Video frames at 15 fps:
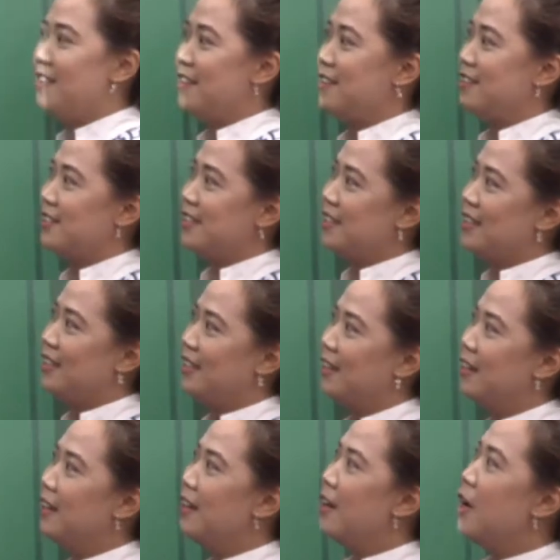this.
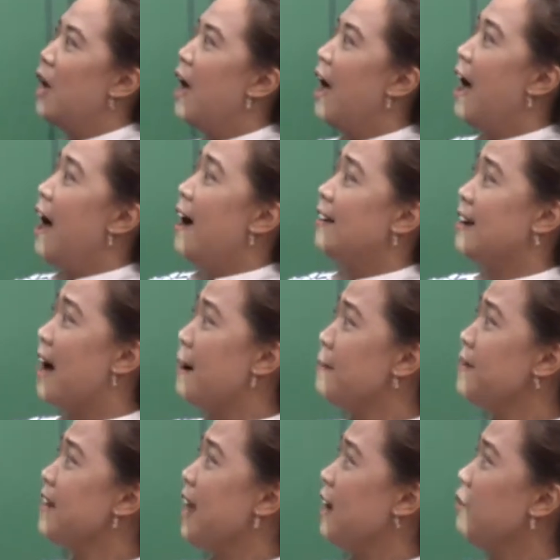Common
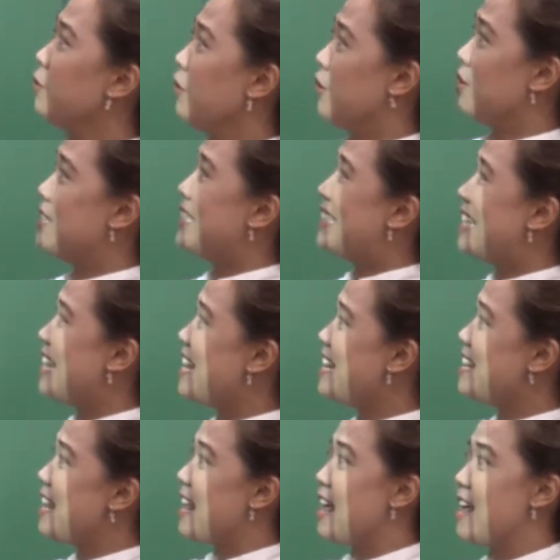errors seen
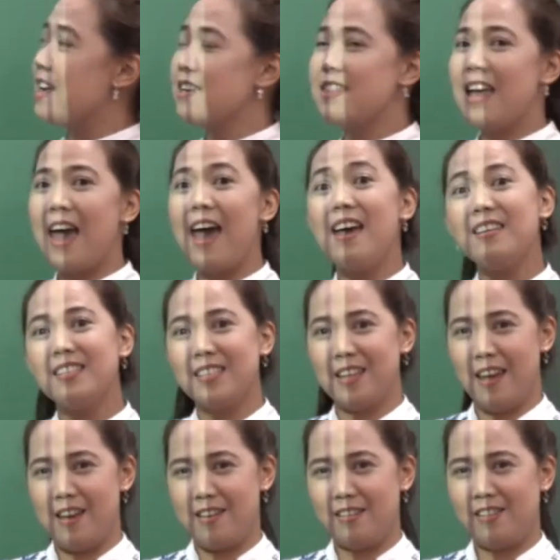in
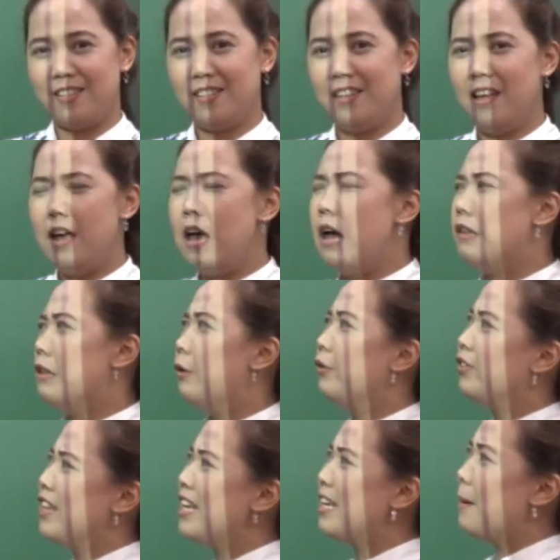essays. Now,
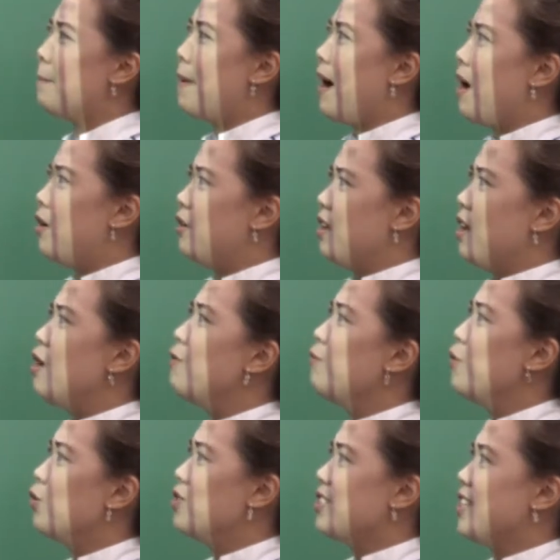think about if
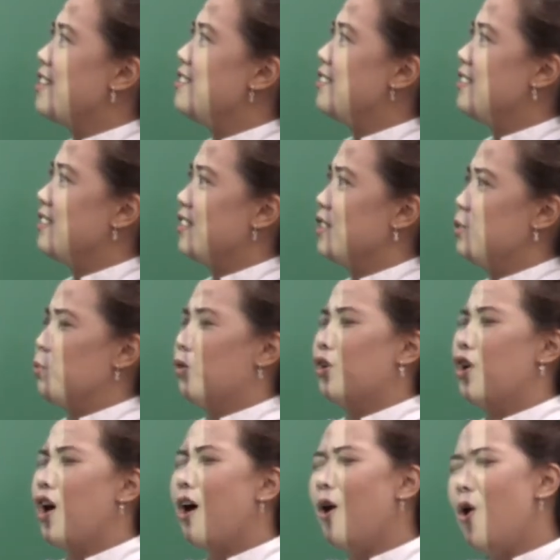your sentences were
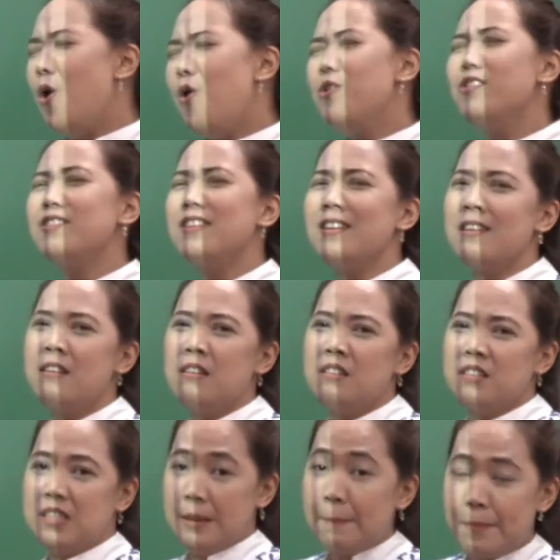all
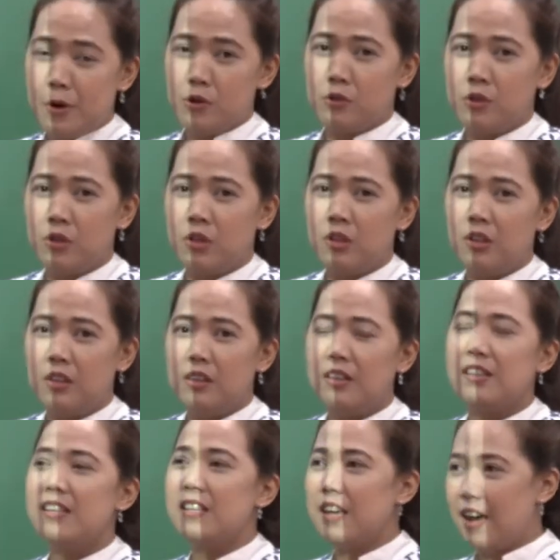simple.
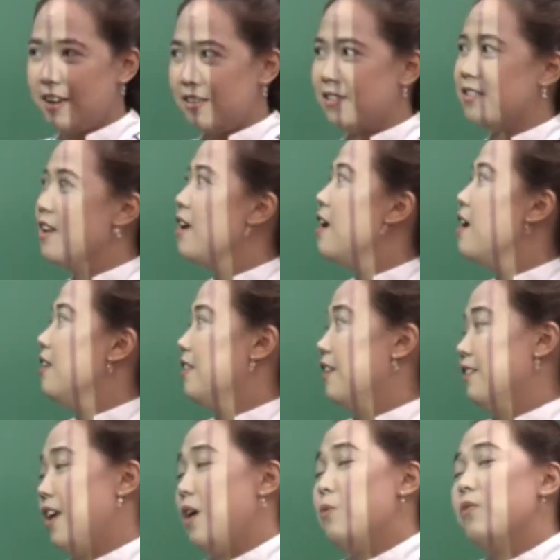Yes, then
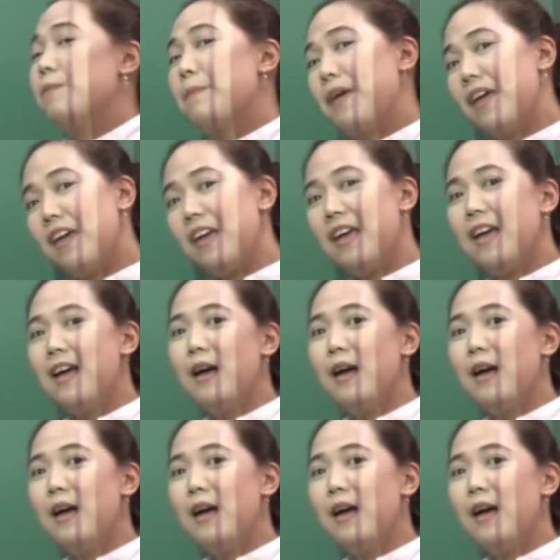they would be